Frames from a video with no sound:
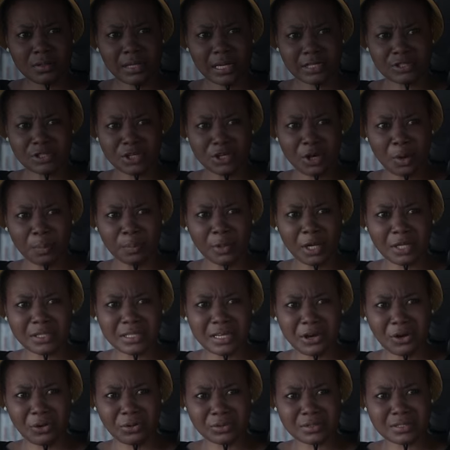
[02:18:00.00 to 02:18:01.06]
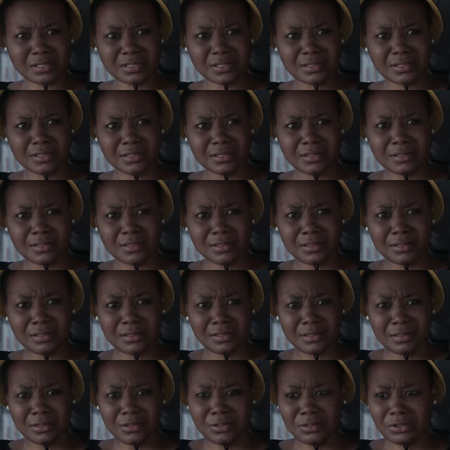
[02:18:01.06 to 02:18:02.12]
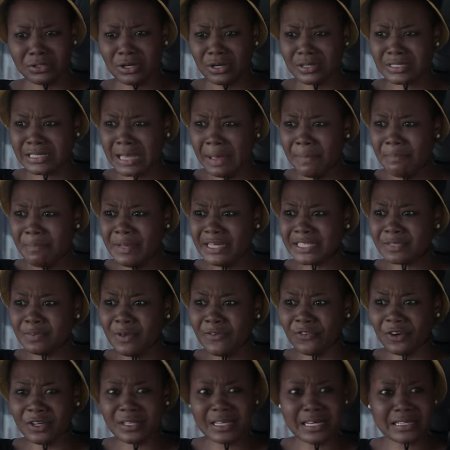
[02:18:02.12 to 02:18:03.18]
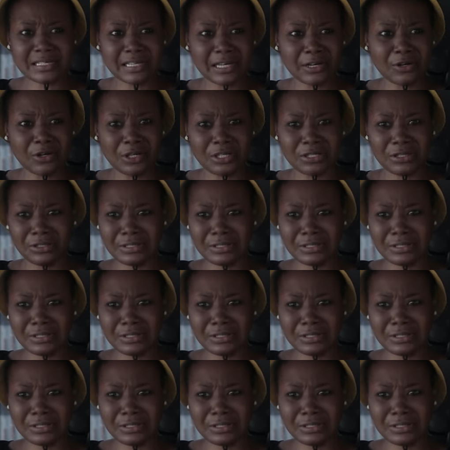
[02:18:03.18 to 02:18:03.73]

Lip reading: Now, so your blood they hot. You just they meet me 4 days ago. You